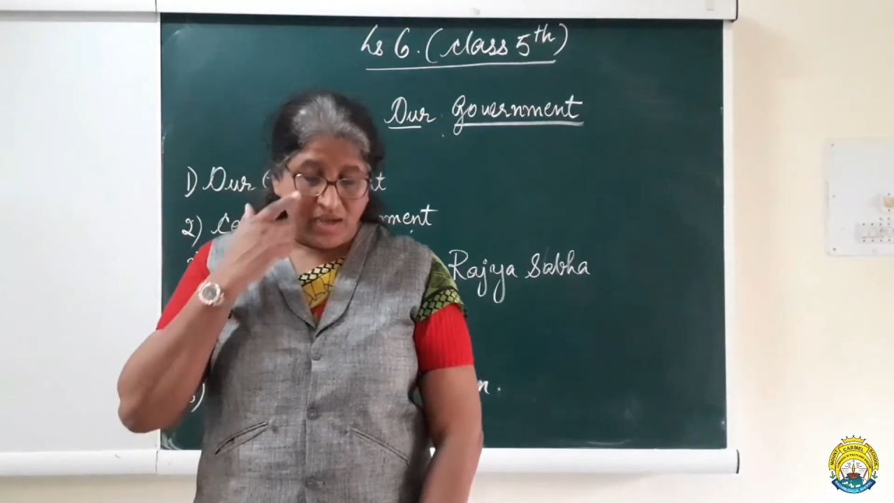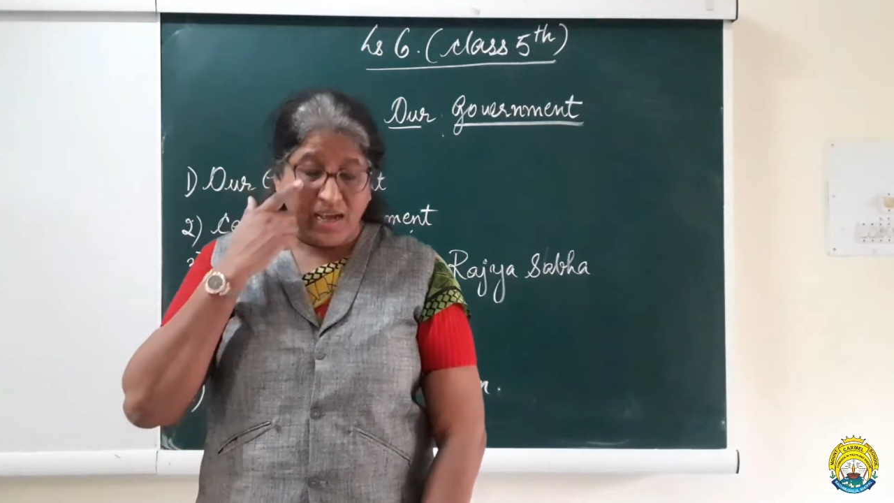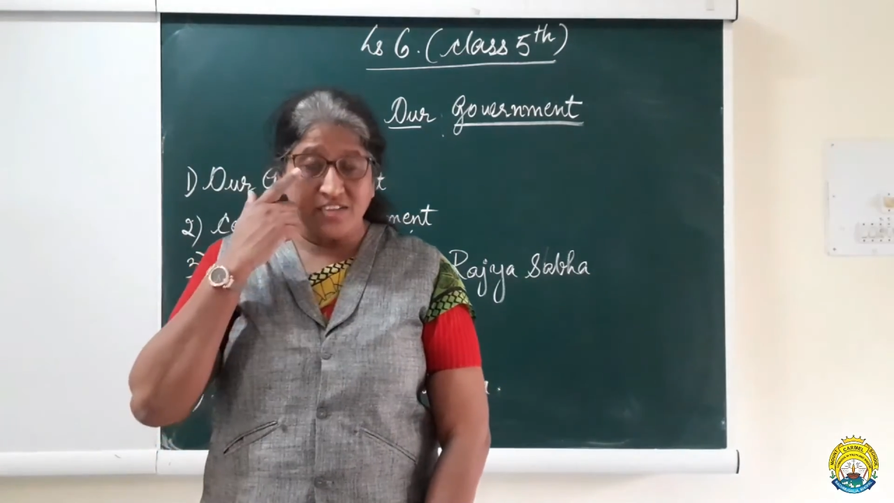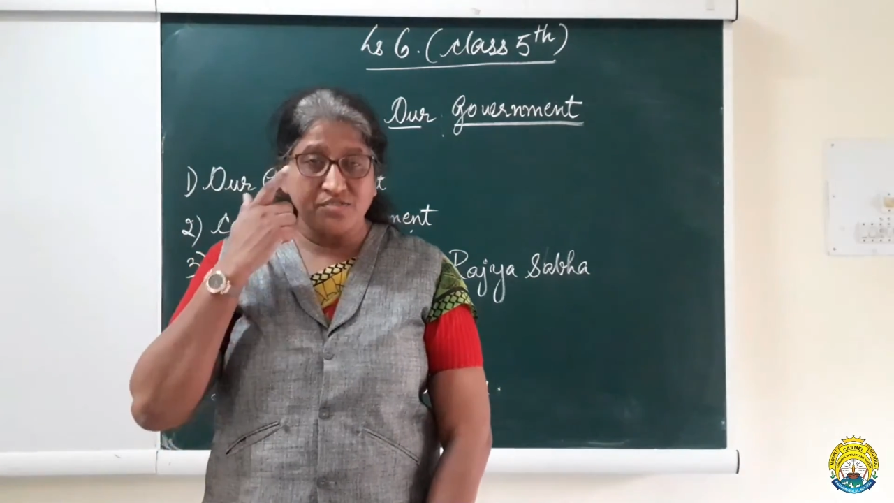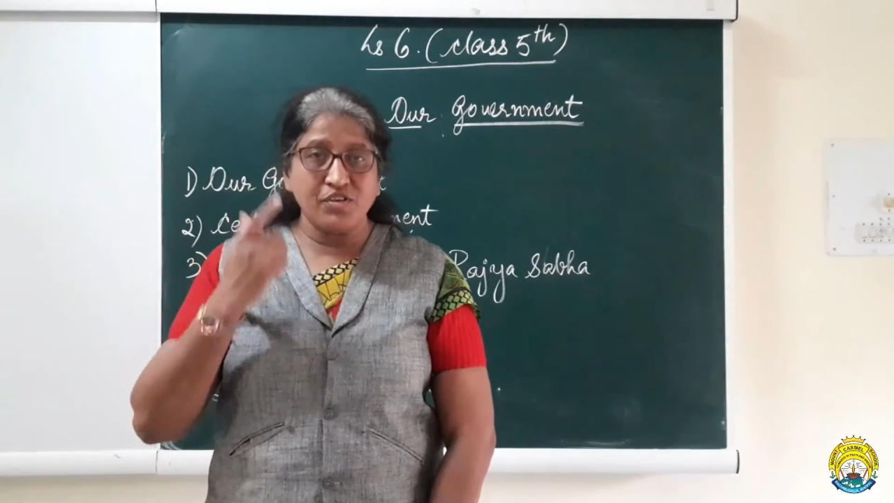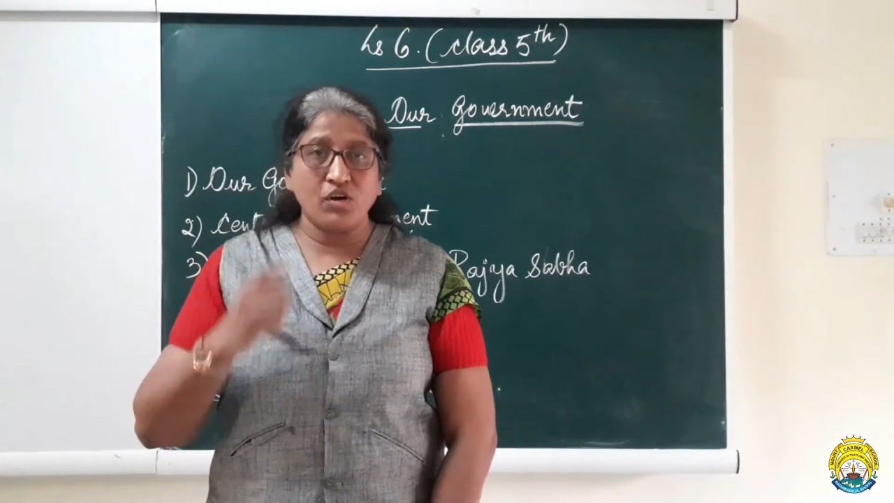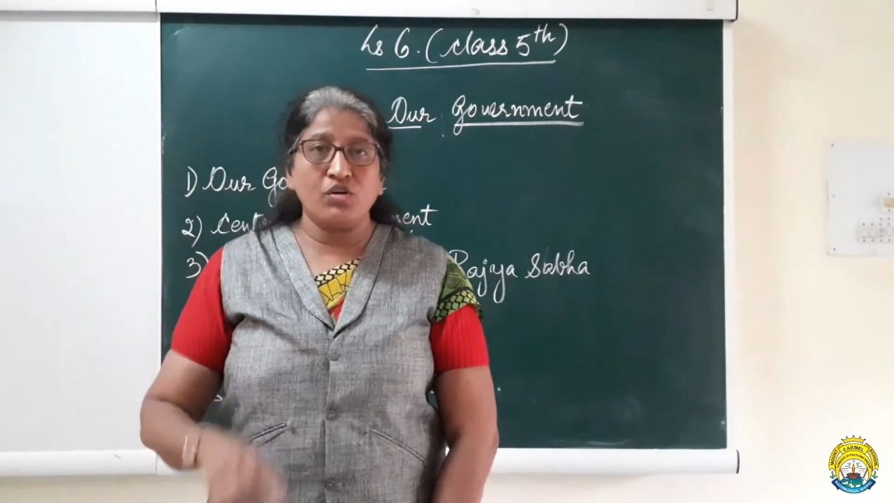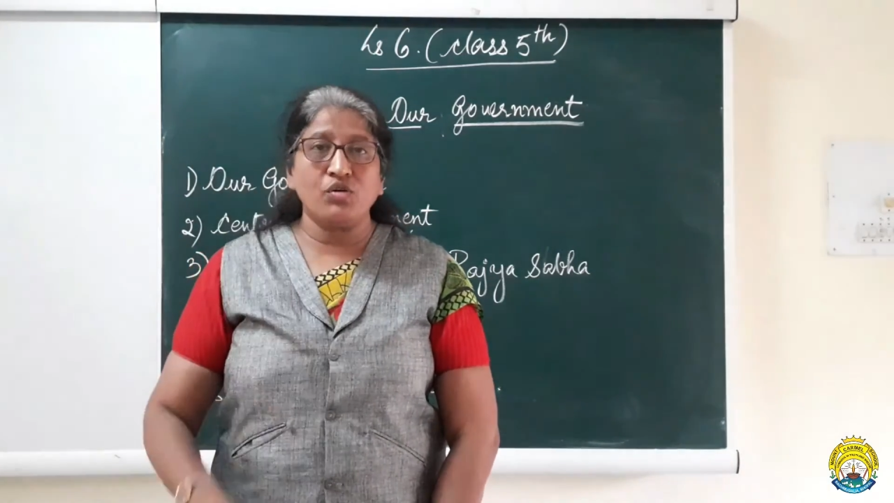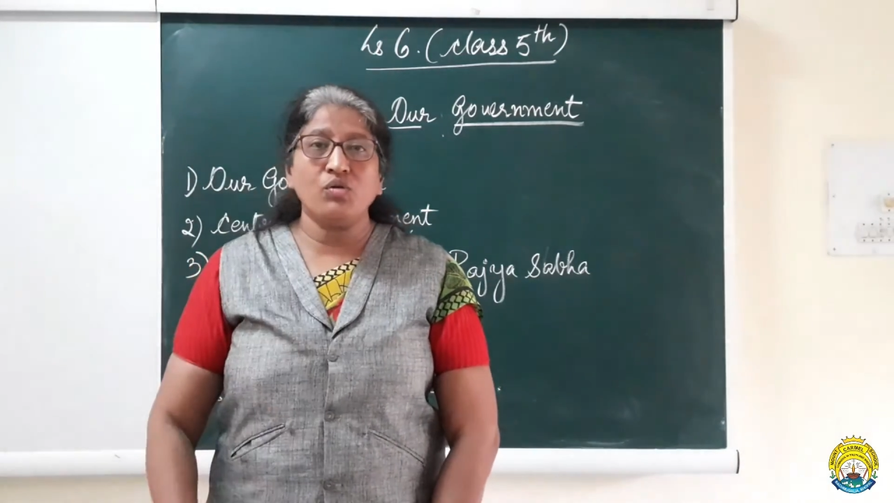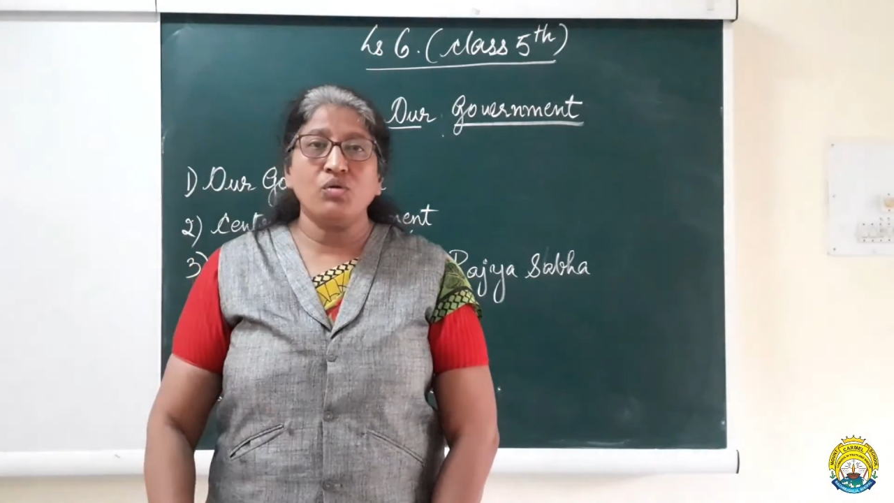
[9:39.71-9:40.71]
As we all
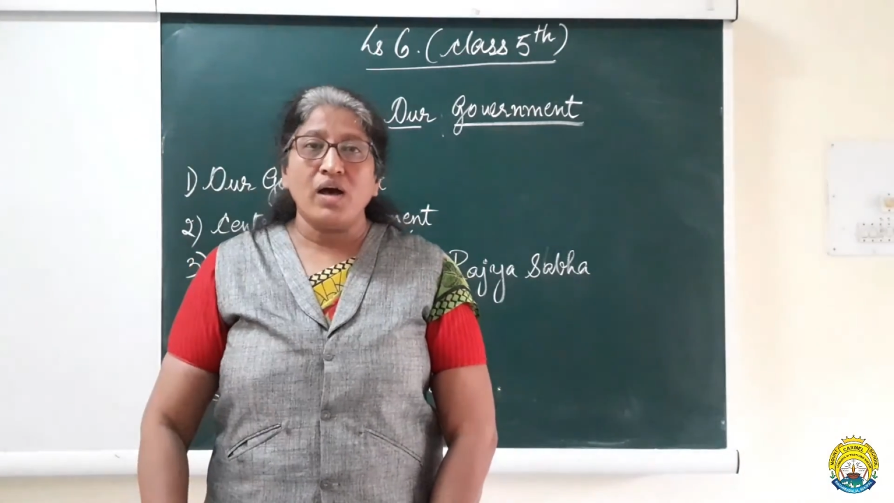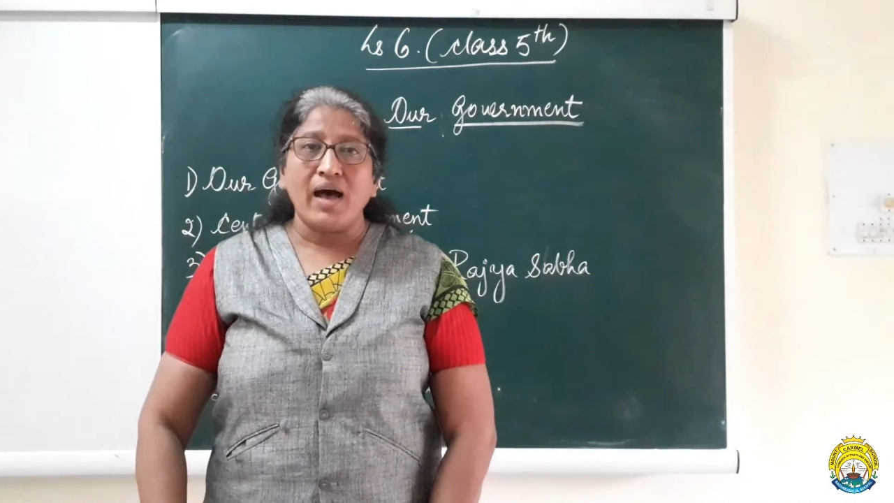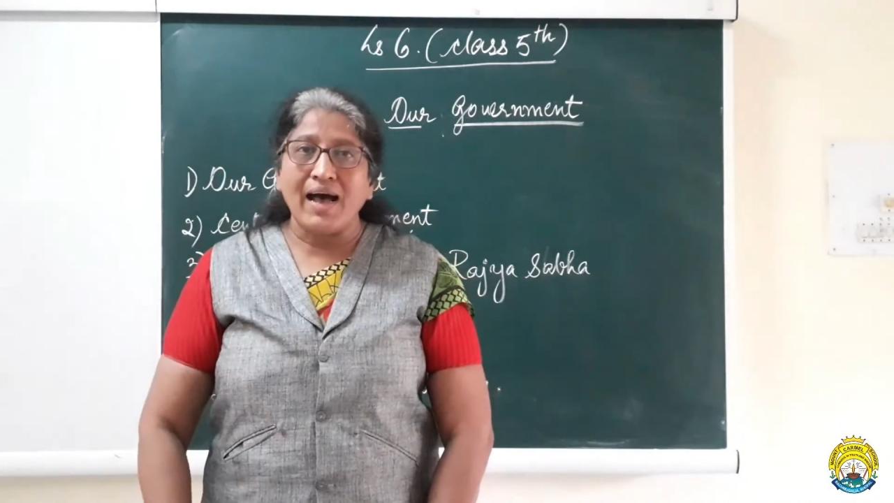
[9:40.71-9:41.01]
know,